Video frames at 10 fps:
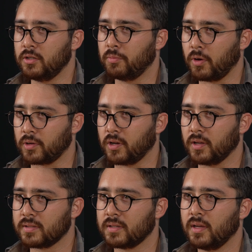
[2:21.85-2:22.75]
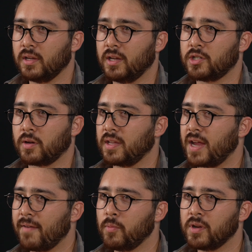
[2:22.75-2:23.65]
2 protocols, ensuring that
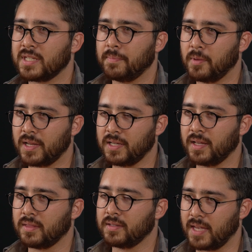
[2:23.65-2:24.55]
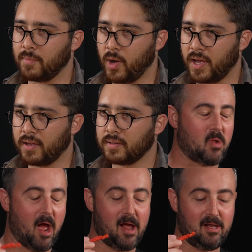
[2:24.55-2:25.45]
everyone is implementing it the same way.
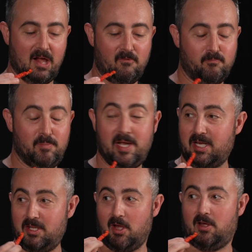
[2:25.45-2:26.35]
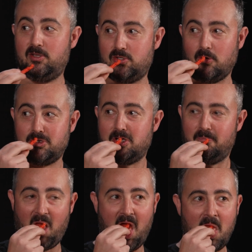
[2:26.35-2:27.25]
I love being in the consortium.